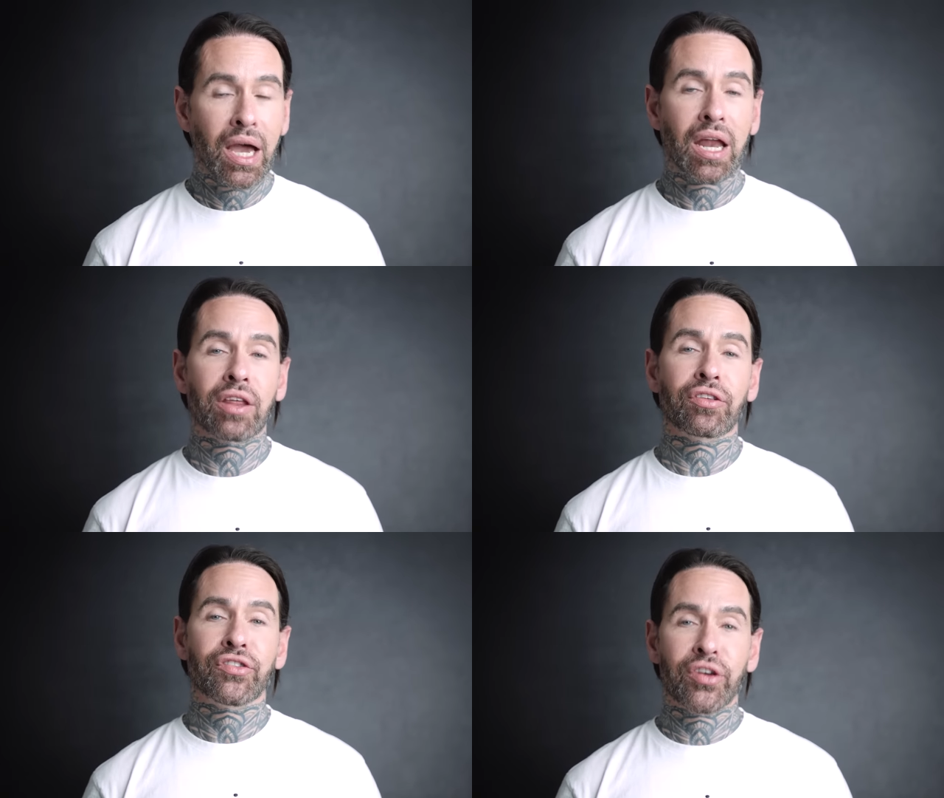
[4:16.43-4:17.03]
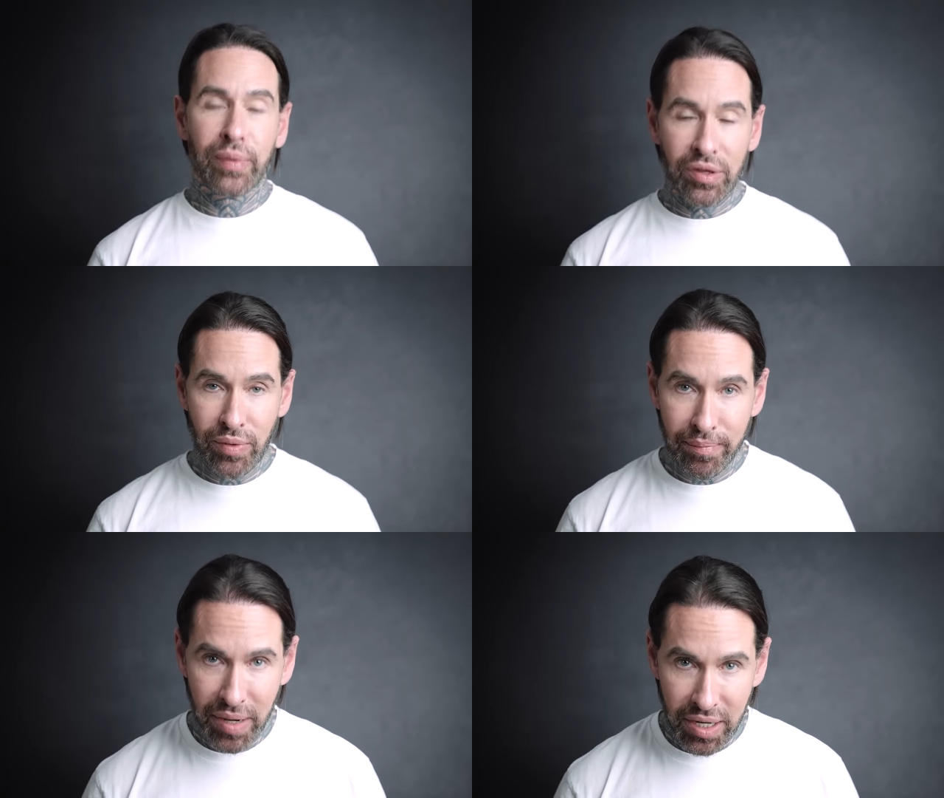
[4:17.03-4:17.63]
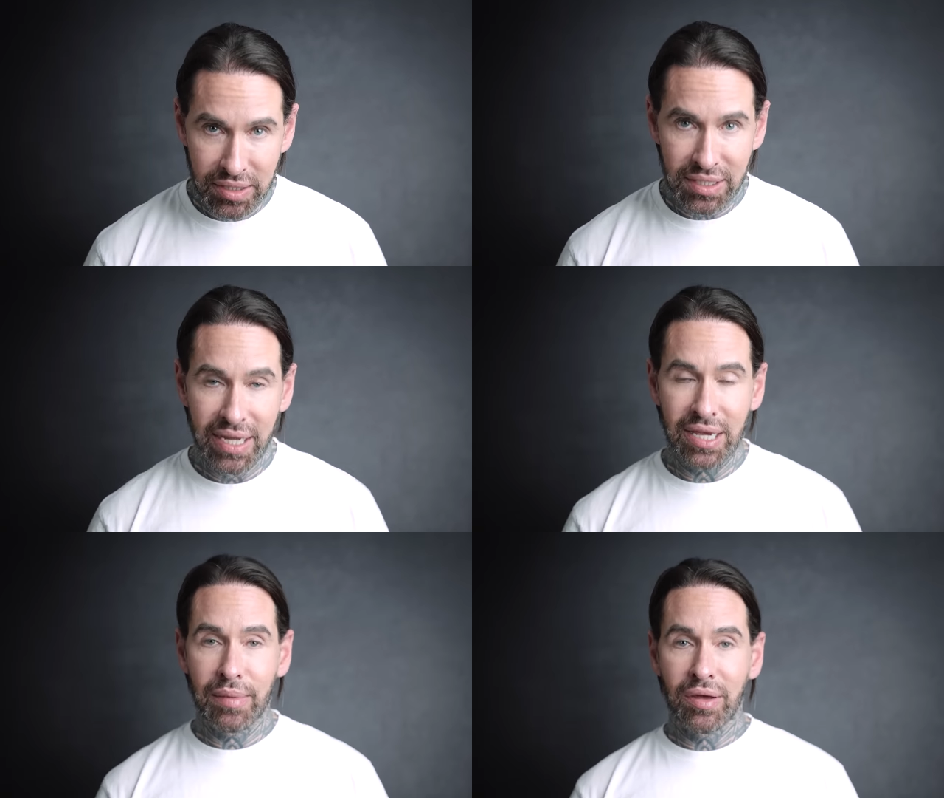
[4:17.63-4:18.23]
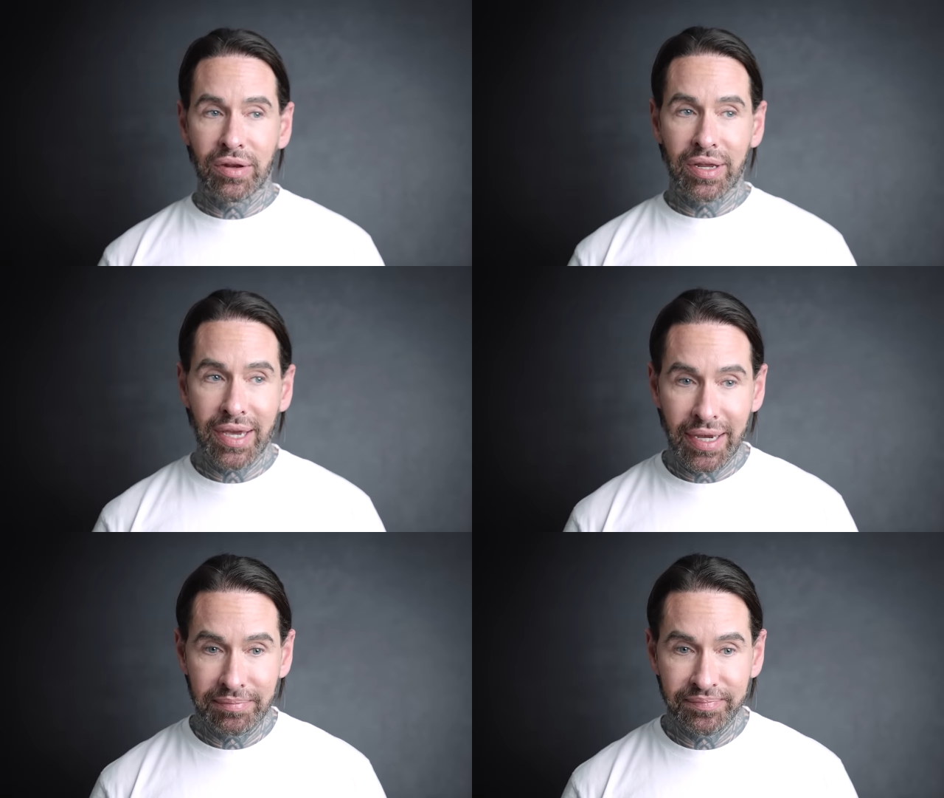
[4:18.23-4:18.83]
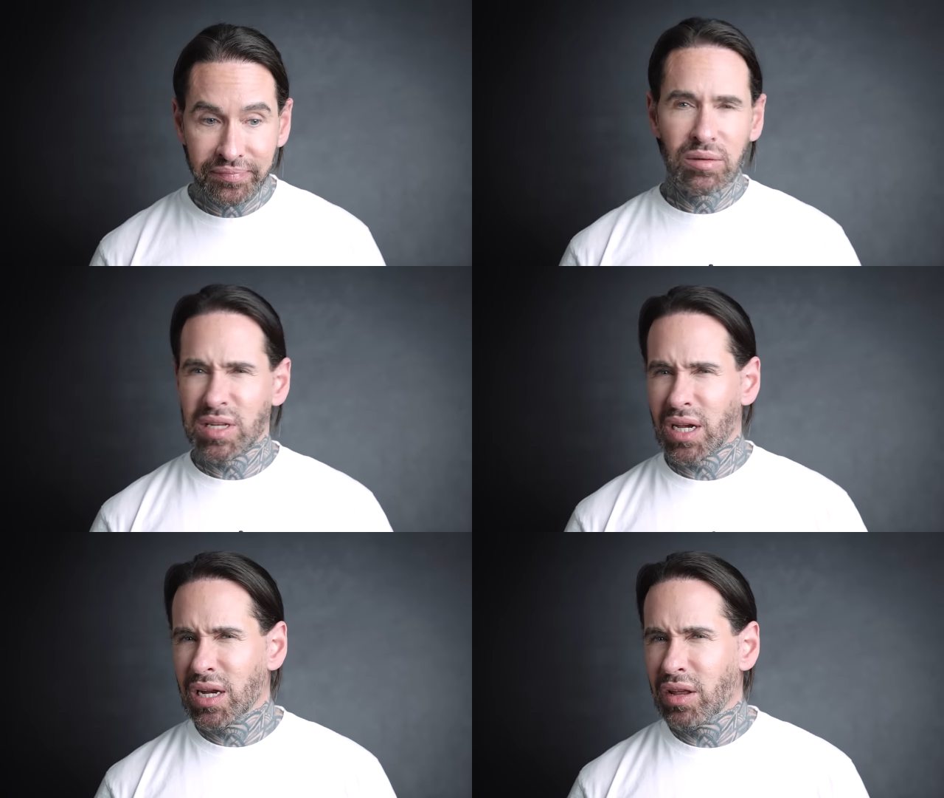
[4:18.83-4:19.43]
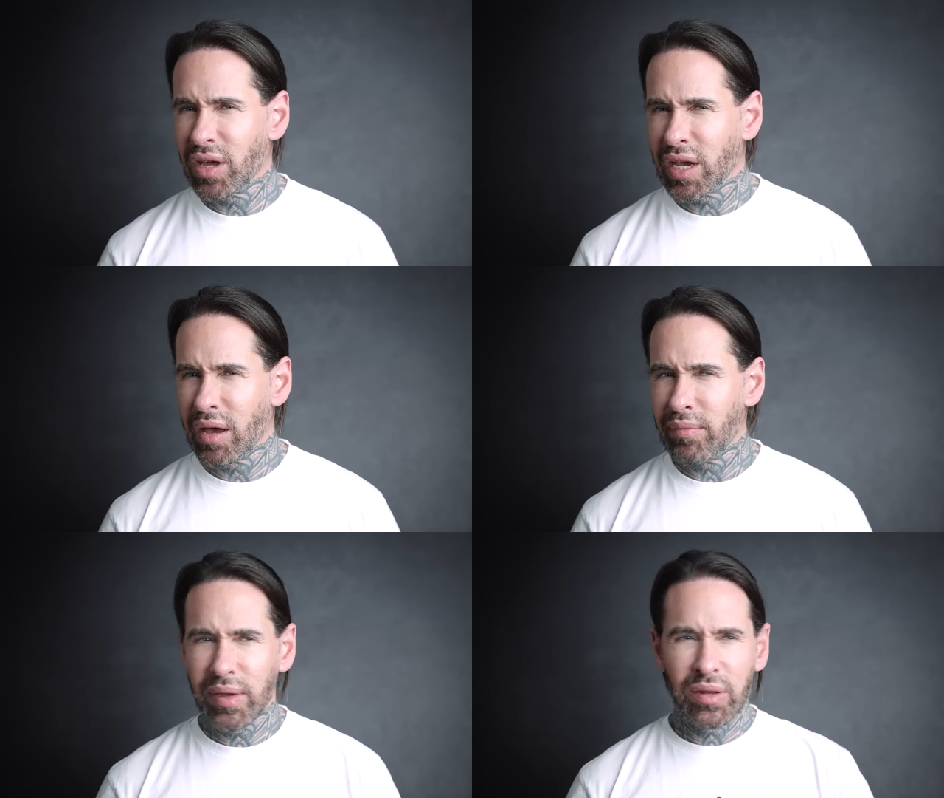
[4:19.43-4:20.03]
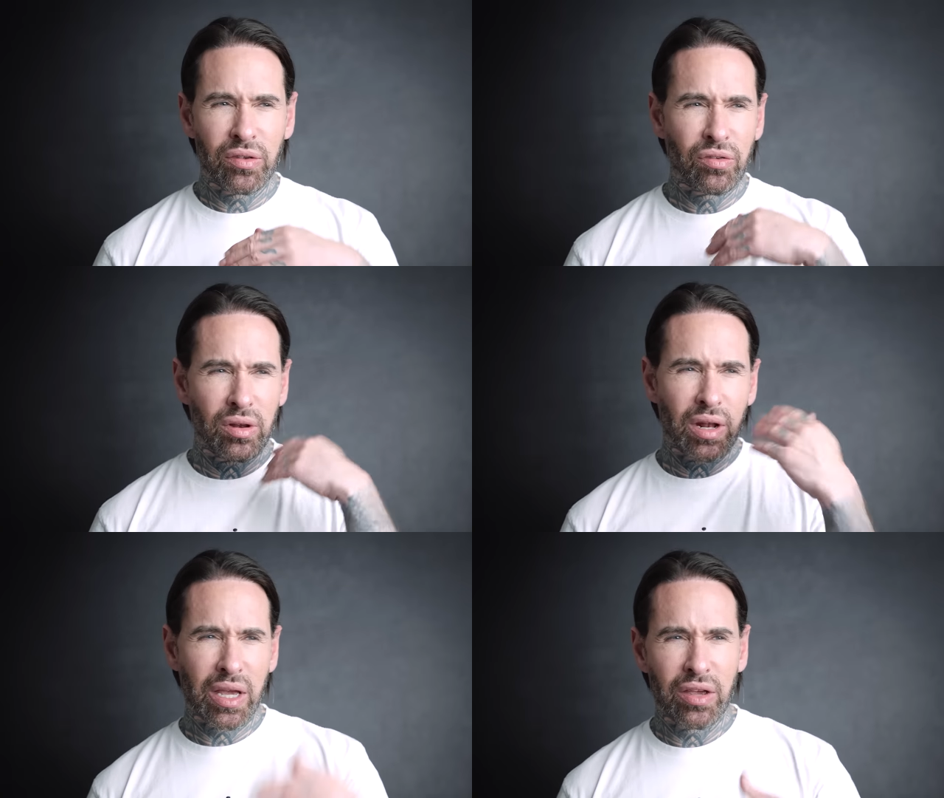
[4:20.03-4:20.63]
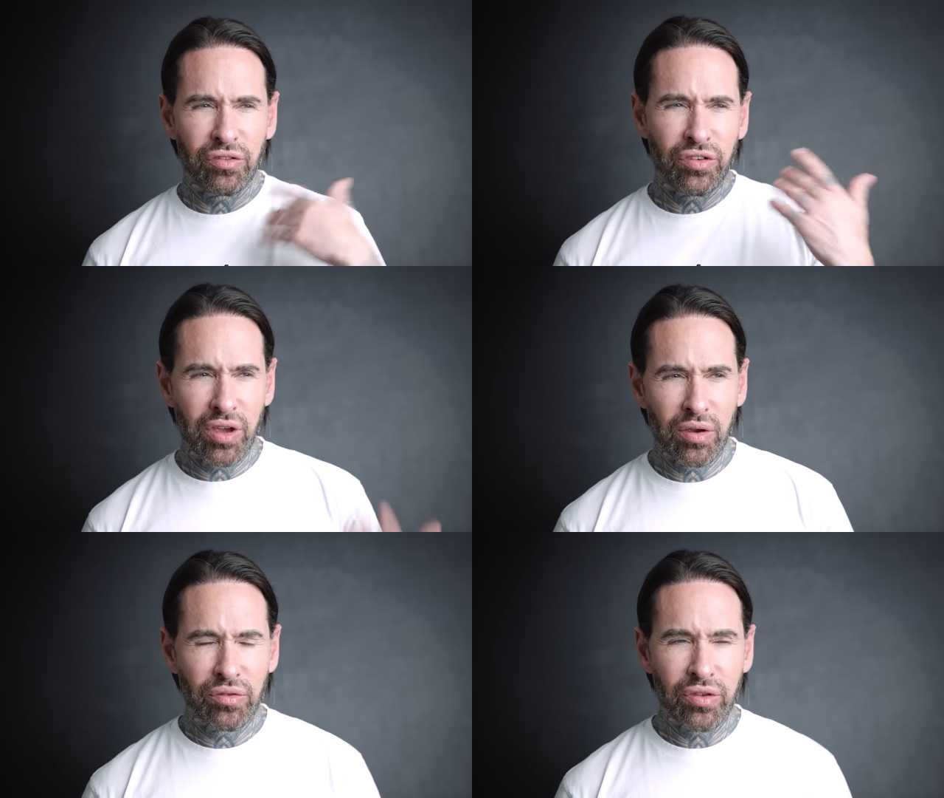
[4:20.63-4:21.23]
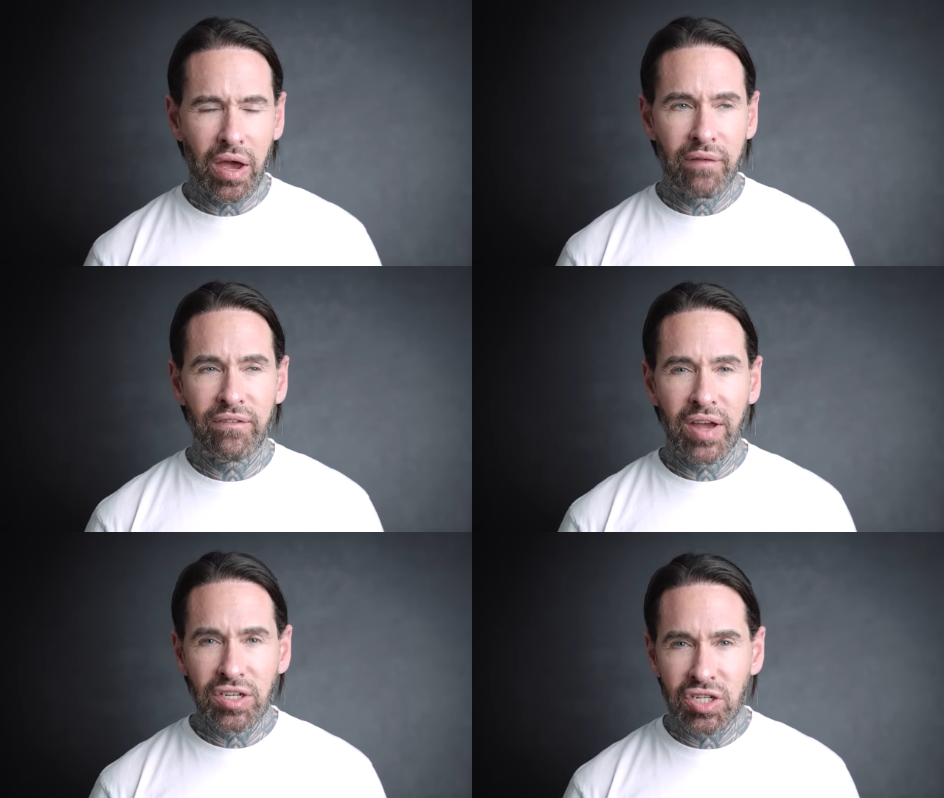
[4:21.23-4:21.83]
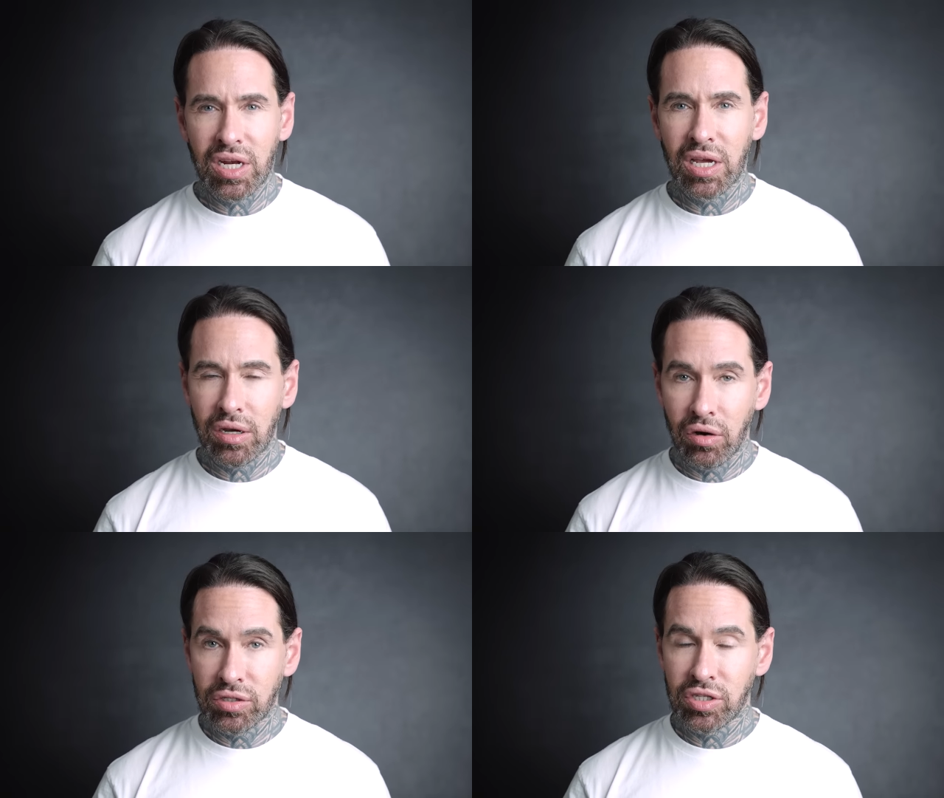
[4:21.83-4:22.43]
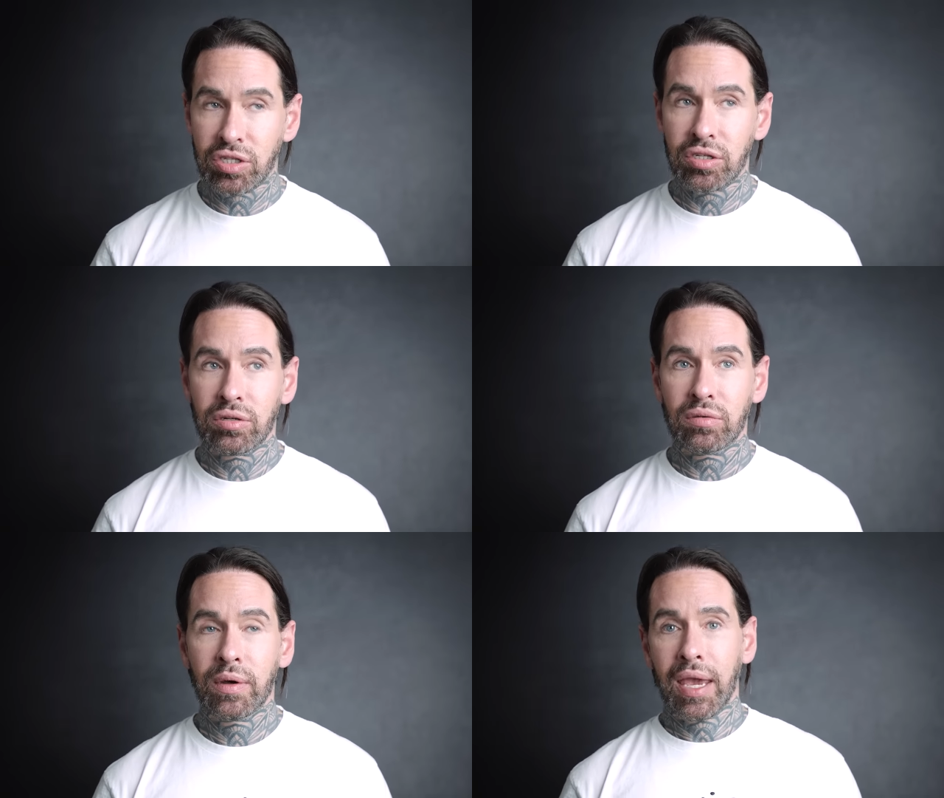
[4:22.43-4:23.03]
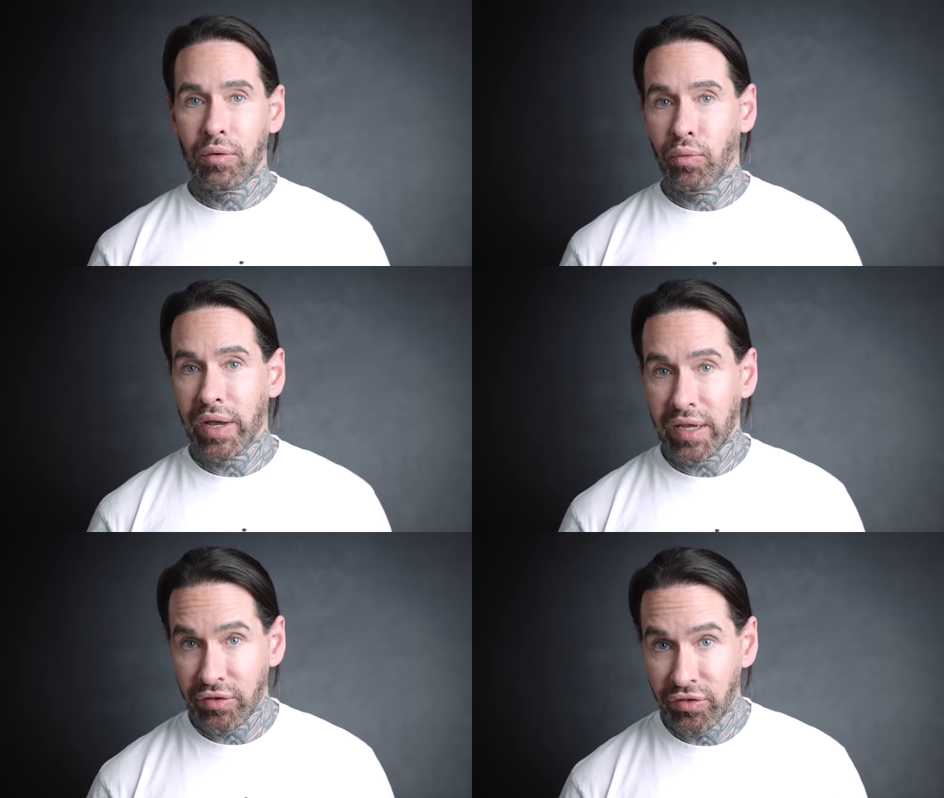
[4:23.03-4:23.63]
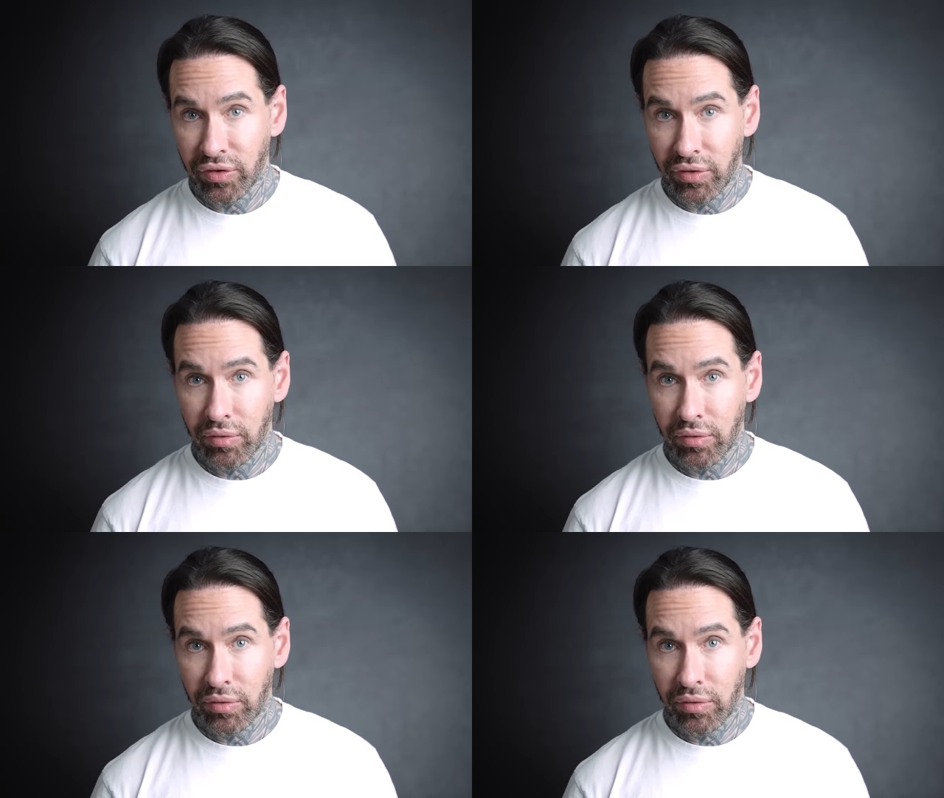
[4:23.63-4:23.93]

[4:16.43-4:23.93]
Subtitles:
Another 2 weeks went past and I emailed in again. It was like another, it kept being this sort of like excuse. Eventually it got to 8 weeks.